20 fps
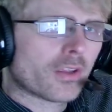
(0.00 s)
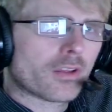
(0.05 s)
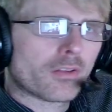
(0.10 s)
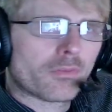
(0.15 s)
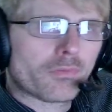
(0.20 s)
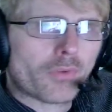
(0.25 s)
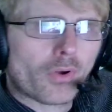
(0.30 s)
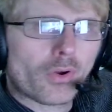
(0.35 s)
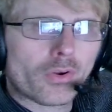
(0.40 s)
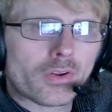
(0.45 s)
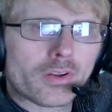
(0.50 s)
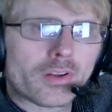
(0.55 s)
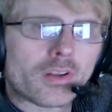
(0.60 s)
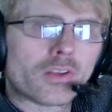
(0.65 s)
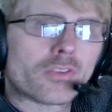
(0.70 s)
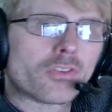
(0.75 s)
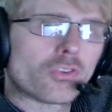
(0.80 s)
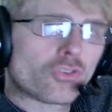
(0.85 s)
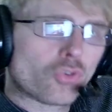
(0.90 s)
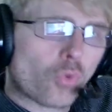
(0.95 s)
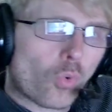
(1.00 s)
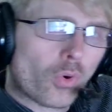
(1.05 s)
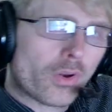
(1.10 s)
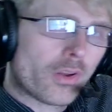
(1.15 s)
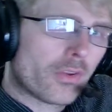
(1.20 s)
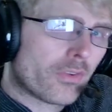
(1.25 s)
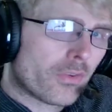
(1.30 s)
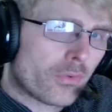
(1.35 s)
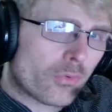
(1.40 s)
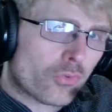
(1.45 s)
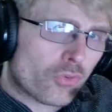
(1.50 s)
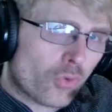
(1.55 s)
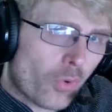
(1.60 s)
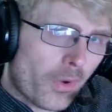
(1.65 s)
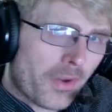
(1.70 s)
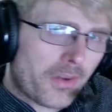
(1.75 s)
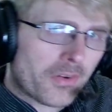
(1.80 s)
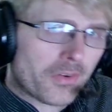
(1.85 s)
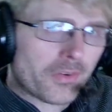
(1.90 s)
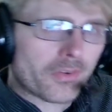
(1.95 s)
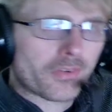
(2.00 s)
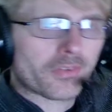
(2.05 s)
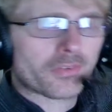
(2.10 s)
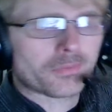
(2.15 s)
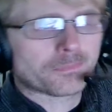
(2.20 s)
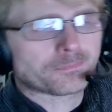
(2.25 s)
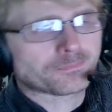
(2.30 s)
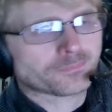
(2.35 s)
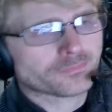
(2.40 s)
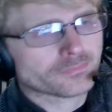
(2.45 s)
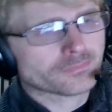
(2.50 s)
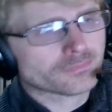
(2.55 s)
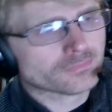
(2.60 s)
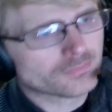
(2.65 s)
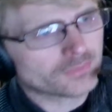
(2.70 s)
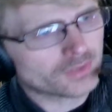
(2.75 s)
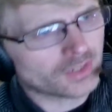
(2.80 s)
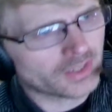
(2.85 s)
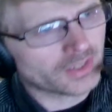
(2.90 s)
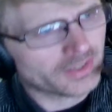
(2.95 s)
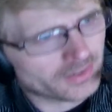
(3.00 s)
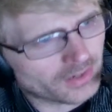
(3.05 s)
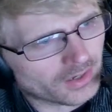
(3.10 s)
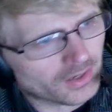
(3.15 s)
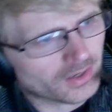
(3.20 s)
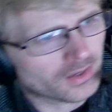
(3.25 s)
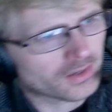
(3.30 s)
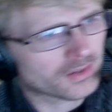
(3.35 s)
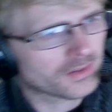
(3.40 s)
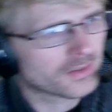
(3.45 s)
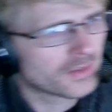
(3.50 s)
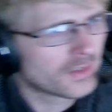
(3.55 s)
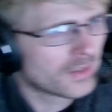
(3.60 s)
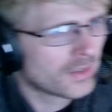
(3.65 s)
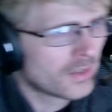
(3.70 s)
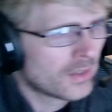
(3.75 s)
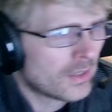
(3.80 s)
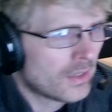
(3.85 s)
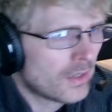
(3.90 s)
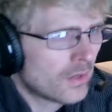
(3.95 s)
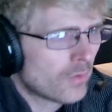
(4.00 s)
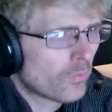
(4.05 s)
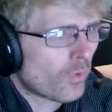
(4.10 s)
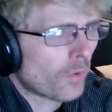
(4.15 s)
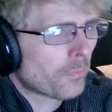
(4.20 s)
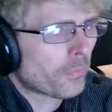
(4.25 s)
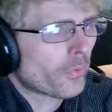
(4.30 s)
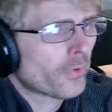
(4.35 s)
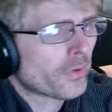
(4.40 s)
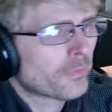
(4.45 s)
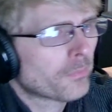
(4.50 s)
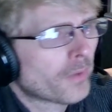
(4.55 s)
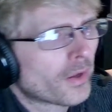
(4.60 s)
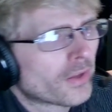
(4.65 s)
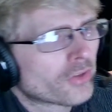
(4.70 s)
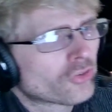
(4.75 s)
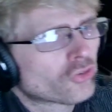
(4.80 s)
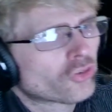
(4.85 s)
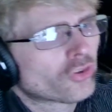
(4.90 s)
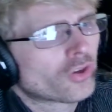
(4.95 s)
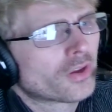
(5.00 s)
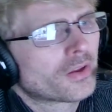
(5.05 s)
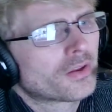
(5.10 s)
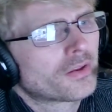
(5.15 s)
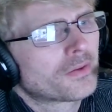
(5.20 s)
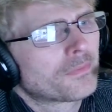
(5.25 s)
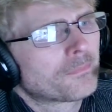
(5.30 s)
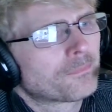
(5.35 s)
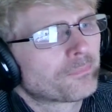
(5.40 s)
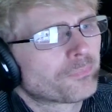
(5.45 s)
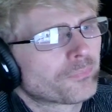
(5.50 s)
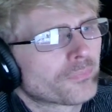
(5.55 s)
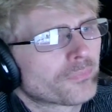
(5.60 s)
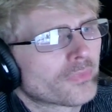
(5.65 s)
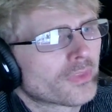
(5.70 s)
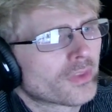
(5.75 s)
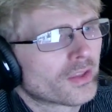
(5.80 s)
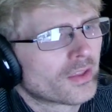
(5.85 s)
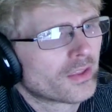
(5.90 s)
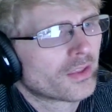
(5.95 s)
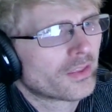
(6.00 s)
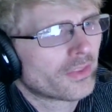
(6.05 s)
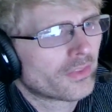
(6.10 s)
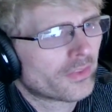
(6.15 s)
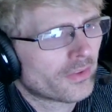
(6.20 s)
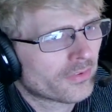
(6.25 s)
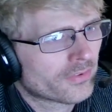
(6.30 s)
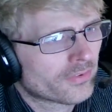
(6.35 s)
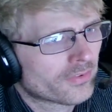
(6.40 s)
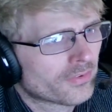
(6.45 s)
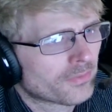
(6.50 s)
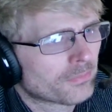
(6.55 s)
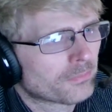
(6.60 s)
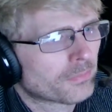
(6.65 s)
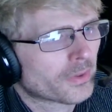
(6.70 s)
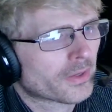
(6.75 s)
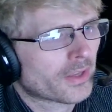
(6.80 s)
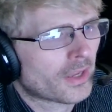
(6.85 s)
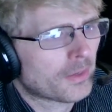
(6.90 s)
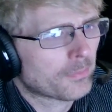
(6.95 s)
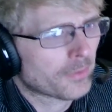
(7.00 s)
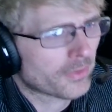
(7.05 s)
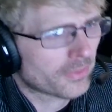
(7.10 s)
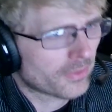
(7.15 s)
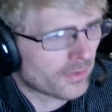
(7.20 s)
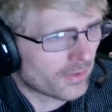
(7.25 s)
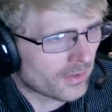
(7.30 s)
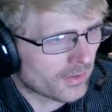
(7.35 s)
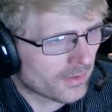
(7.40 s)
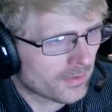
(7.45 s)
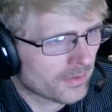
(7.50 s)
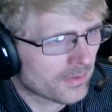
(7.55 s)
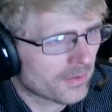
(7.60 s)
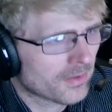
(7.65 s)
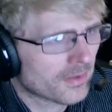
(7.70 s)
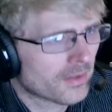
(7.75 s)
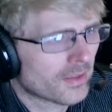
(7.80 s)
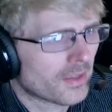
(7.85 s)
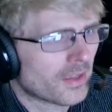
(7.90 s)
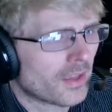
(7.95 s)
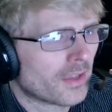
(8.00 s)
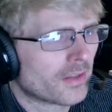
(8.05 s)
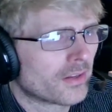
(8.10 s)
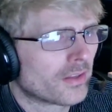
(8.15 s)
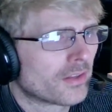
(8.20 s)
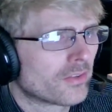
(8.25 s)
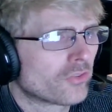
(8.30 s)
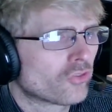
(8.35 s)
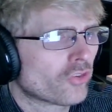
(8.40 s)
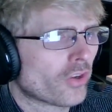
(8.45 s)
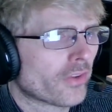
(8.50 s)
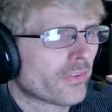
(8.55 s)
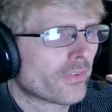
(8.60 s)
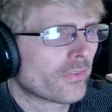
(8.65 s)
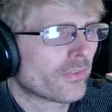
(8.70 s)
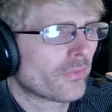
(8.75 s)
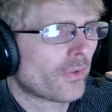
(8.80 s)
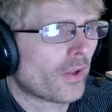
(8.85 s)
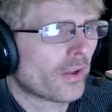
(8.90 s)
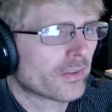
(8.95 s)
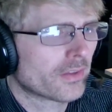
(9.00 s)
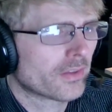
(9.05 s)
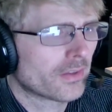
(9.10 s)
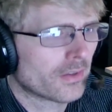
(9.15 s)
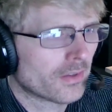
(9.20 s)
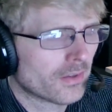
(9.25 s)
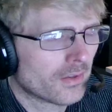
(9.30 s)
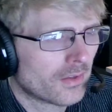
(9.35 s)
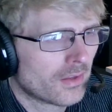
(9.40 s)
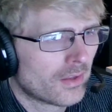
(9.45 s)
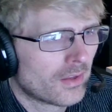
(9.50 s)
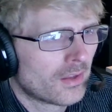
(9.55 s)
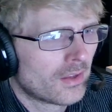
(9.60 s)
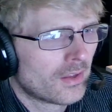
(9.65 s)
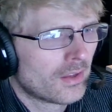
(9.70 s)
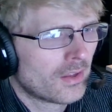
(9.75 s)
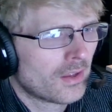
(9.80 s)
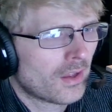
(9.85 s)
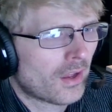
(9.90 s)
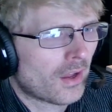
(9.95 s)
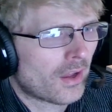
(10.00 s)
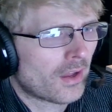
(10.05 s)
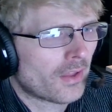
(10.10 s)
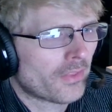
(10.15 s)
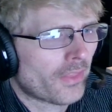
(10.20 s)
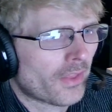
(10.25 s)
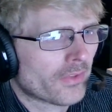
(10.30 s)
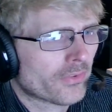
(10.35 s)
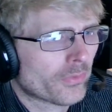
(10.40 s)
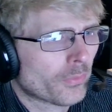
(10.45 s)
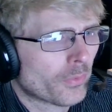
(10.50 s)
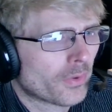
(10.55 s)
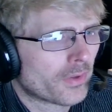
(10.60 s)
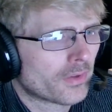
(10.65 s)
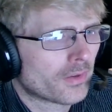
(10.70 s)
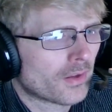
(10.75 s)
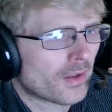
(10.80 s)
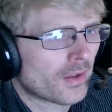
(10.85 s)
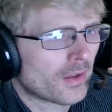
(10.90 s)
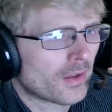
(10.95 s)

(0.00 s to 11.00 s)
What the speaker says: converted into 22 trainers. And pretty much this became a thing. And in Czechoslovakia, that's when